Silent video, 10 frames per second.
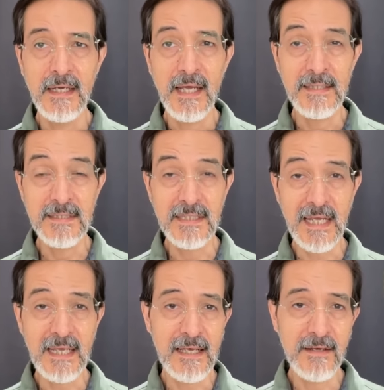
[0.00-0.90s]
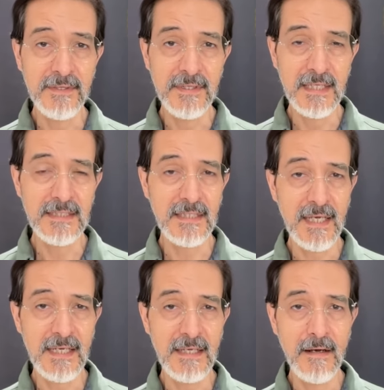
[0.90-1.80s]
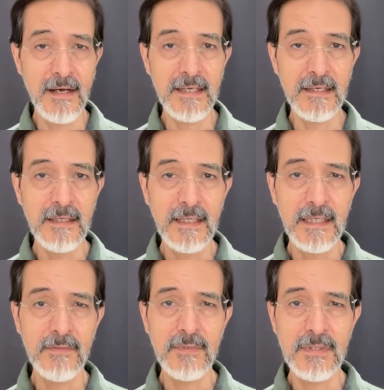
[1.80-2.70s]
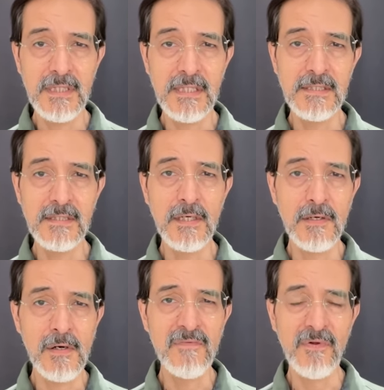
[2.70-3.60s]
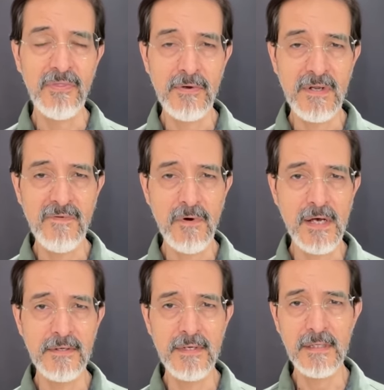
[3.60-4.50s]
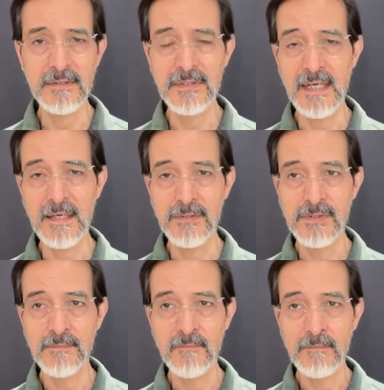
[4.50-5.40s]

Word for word: And to take out the 1980 high, it would need to go over $3,400 an ounce.